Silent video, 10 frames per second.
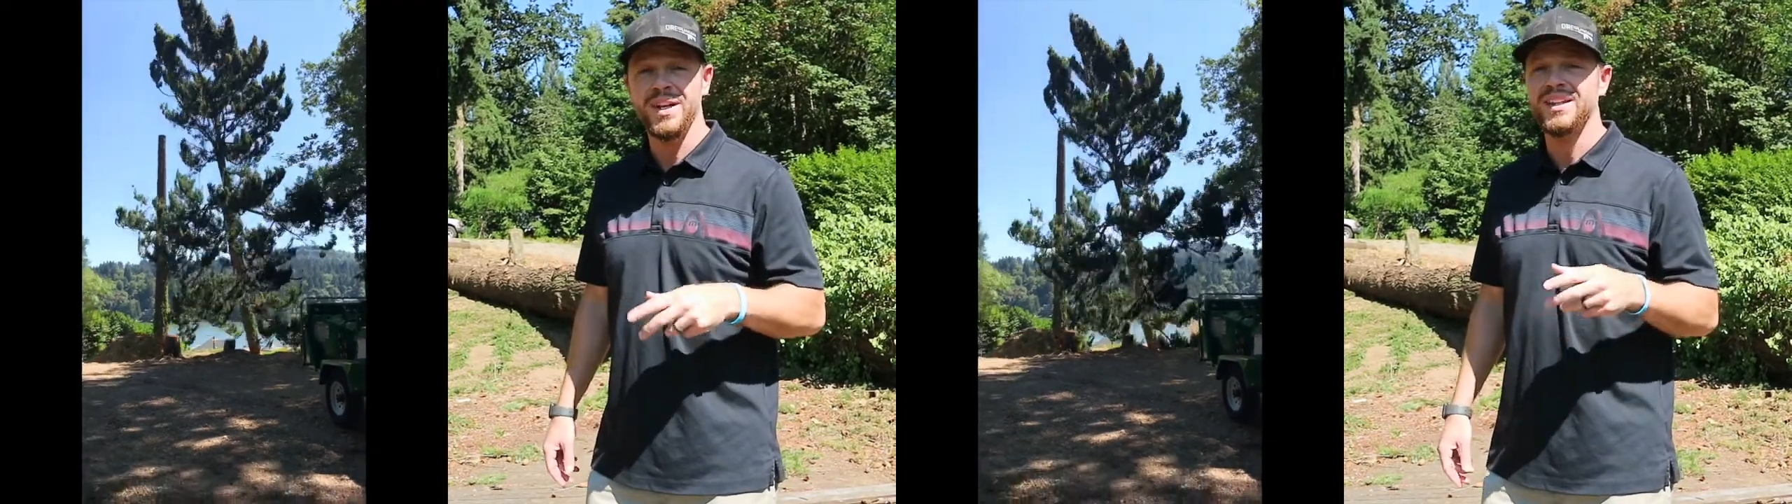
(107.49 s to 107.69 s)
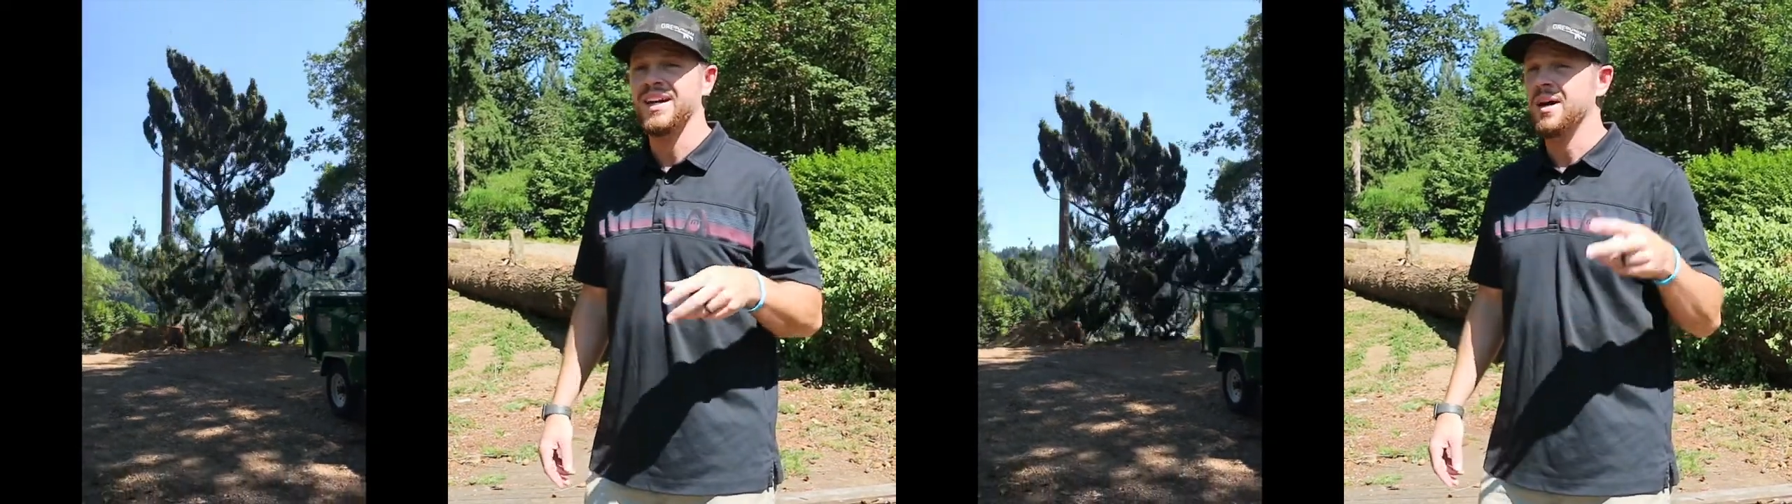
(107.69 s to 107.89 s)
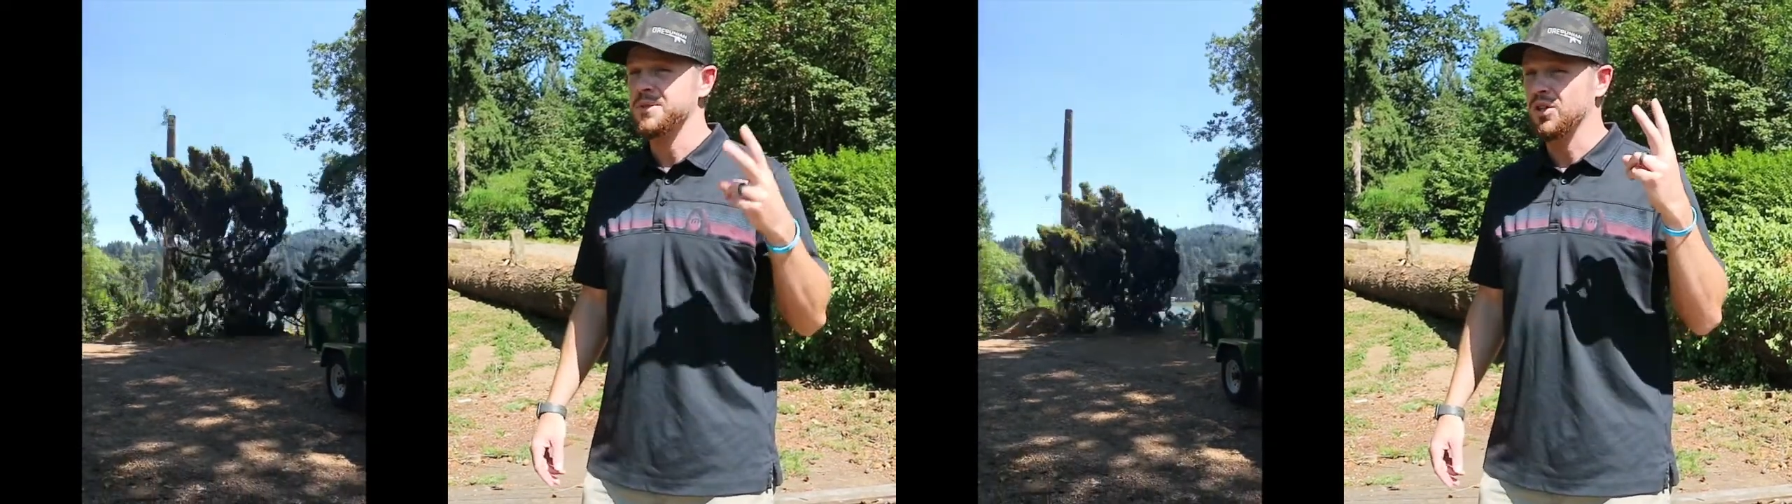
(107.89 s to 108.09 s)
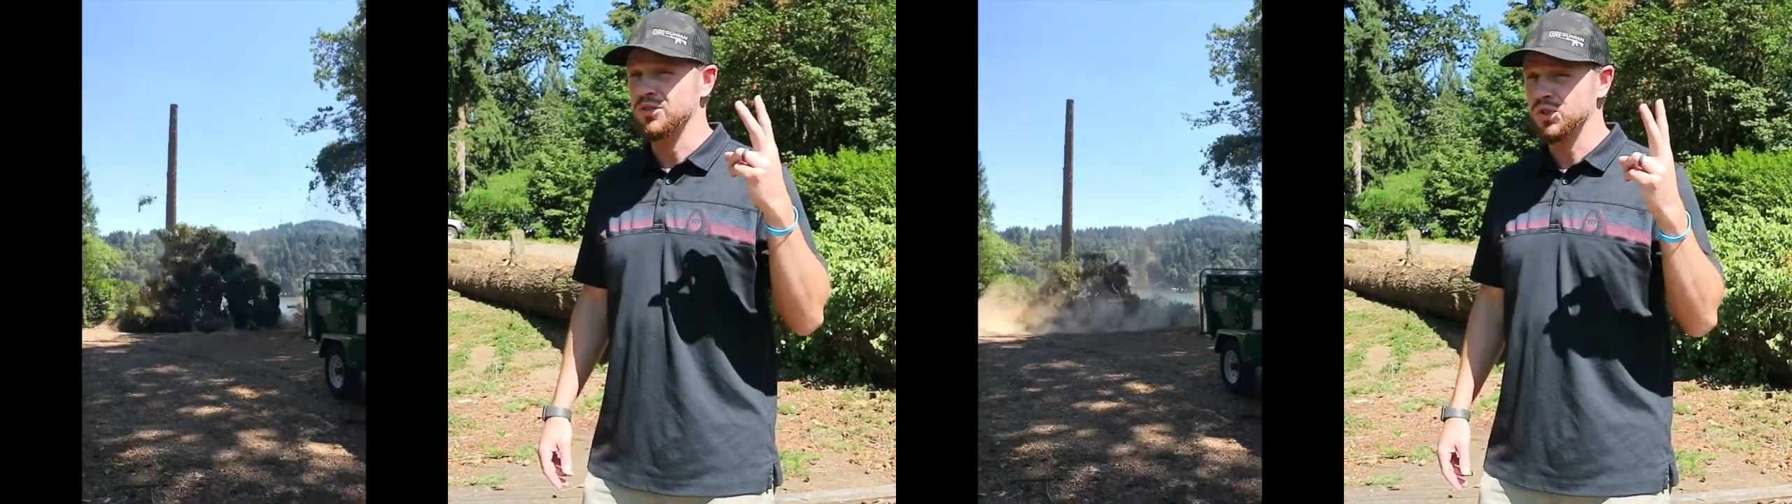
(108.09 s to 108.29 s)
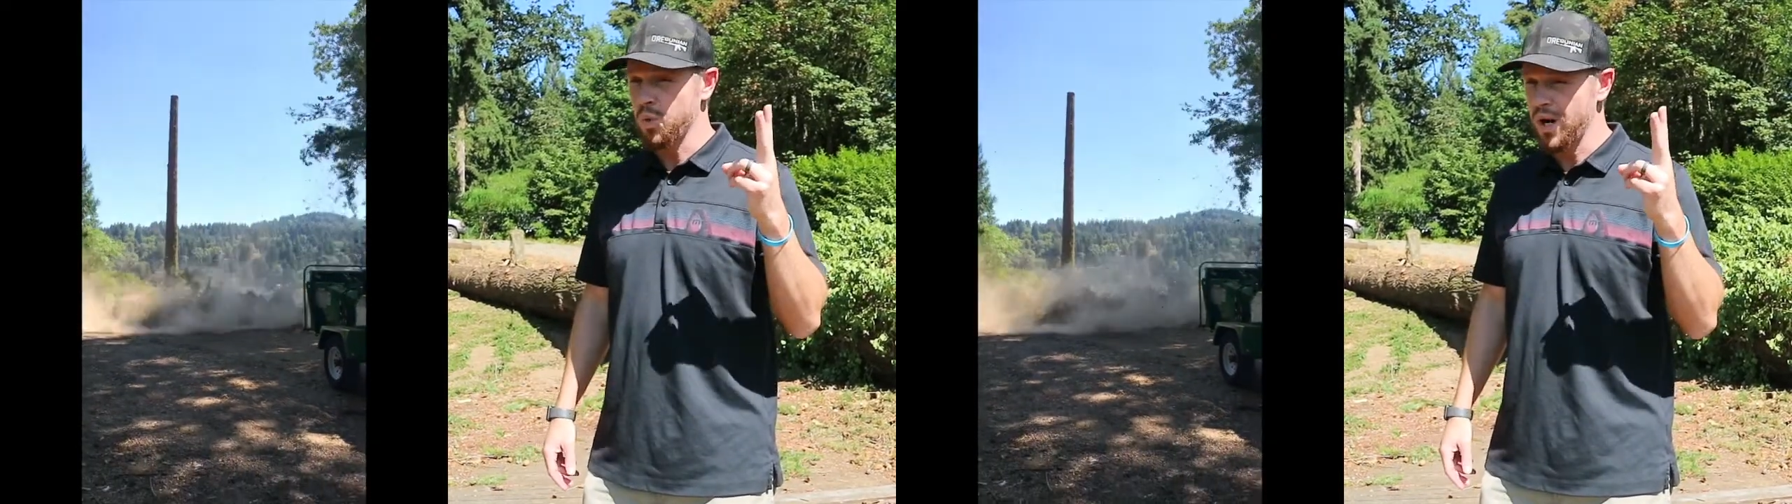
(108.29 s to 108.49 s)
We had the cops
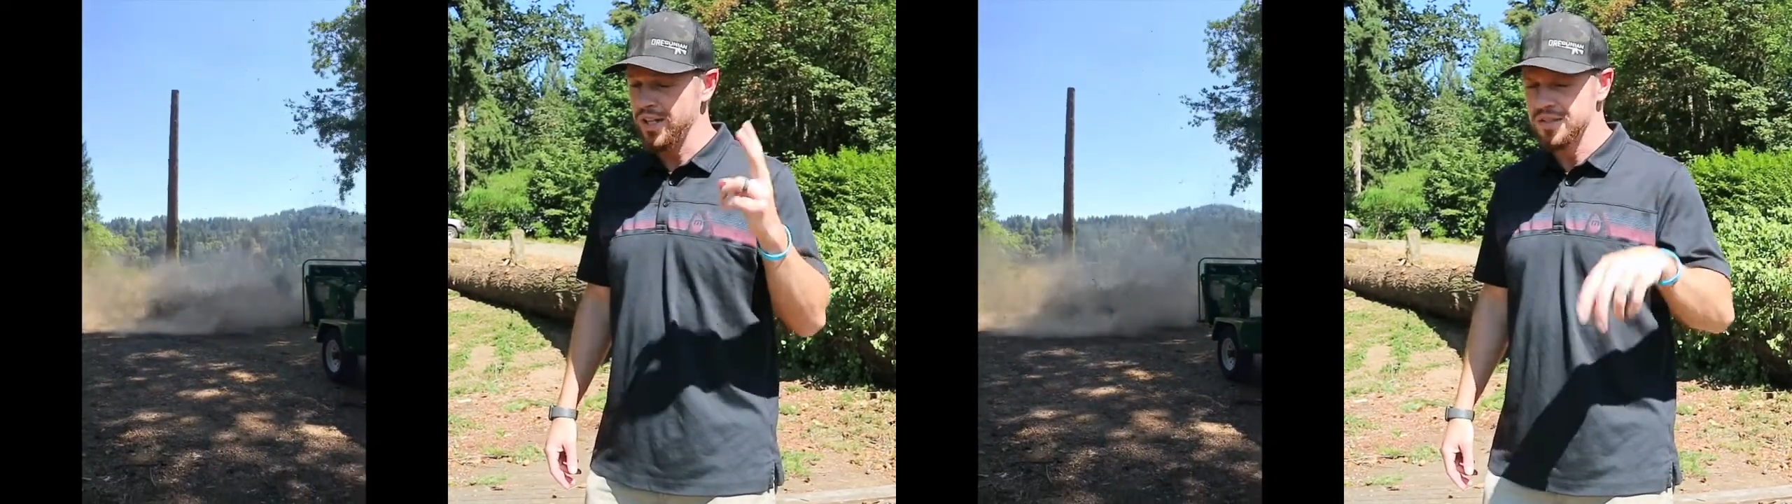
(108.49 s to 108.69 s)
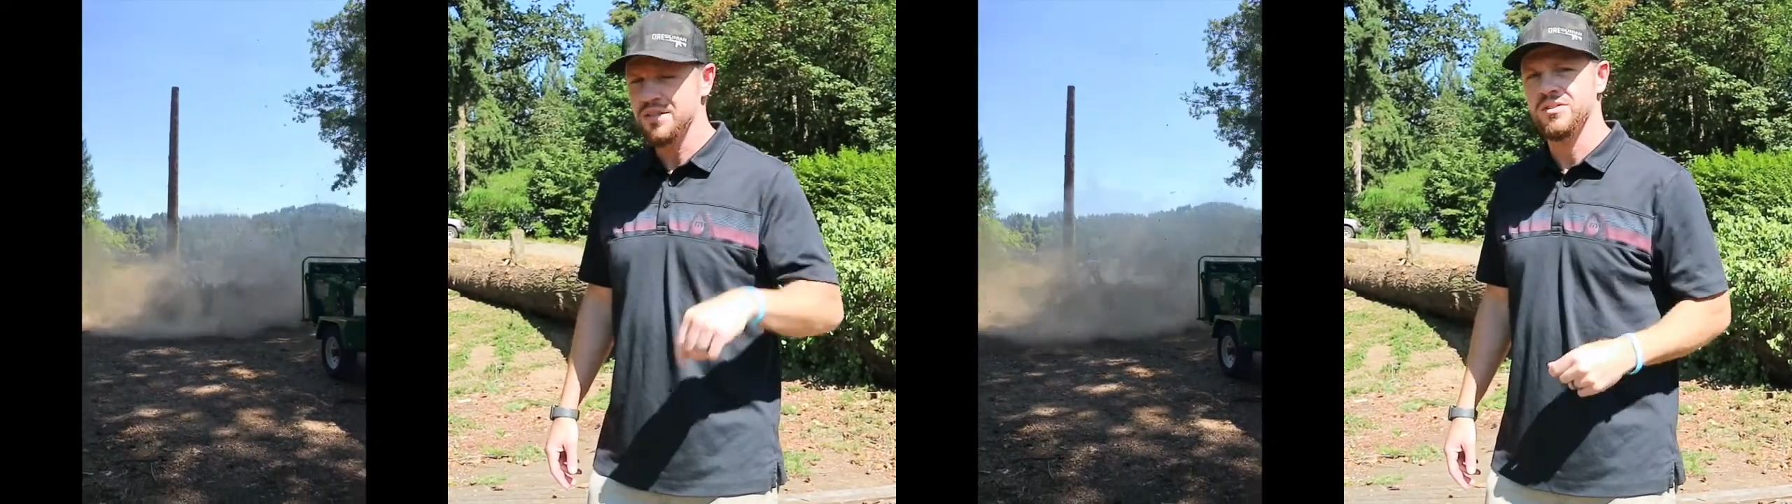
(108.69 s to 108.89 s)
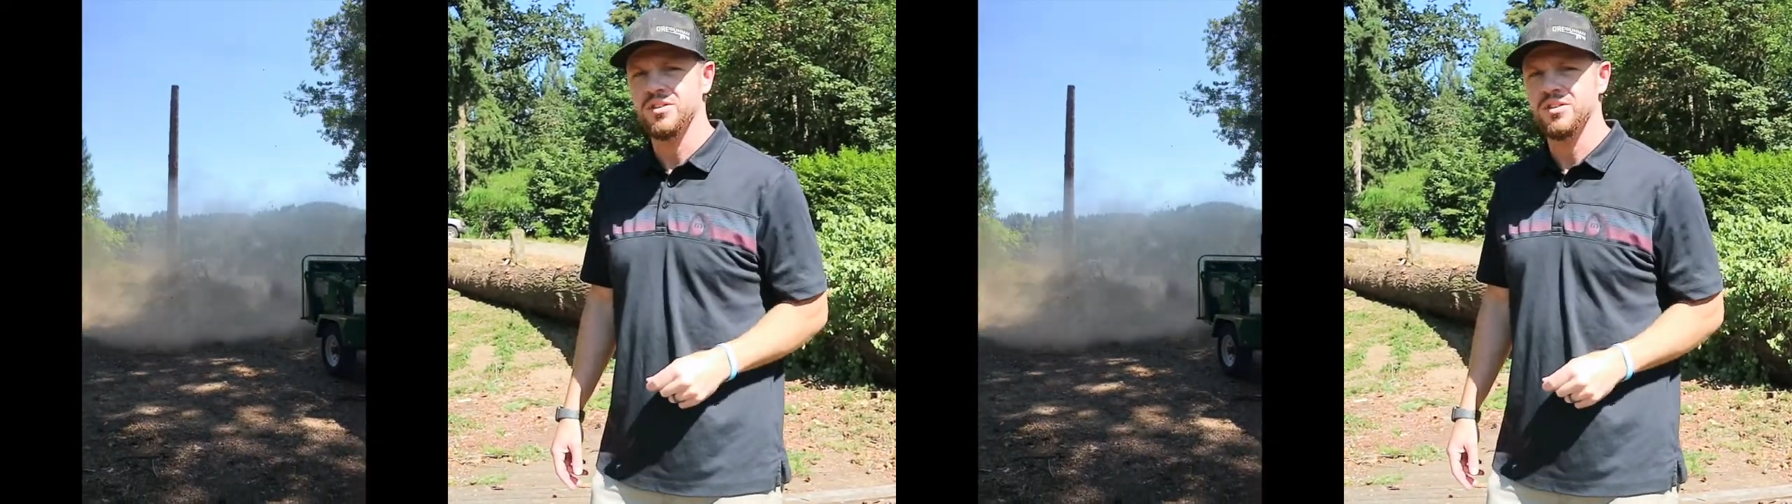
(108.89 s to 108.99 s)
called twice,